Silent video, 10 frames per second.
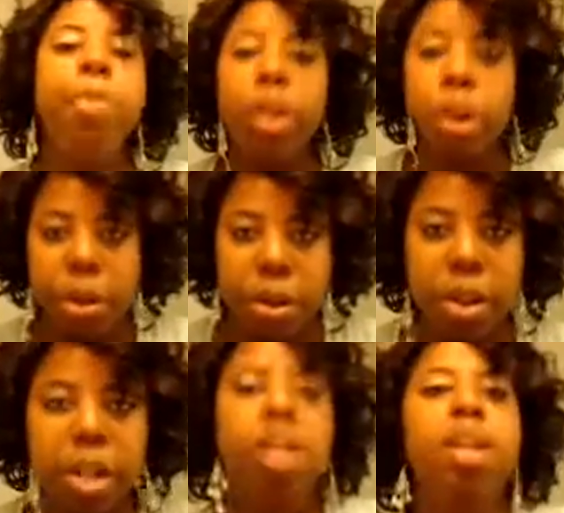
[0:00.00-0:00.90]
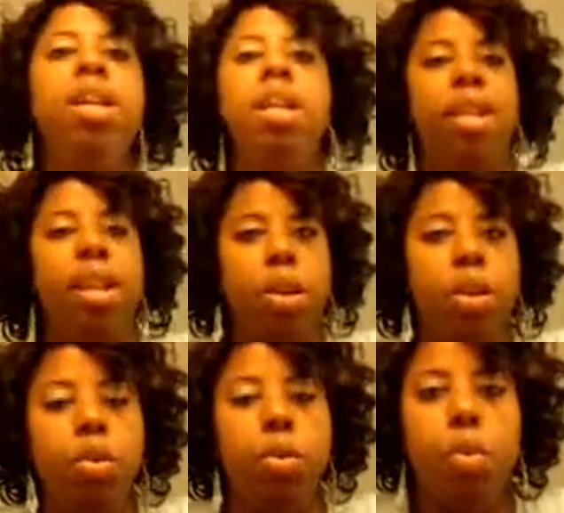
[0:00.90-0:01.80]
I'm the girl
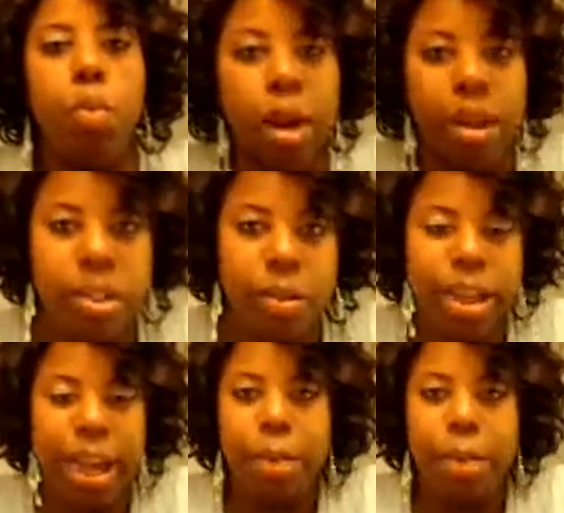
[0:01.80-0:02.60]
who wears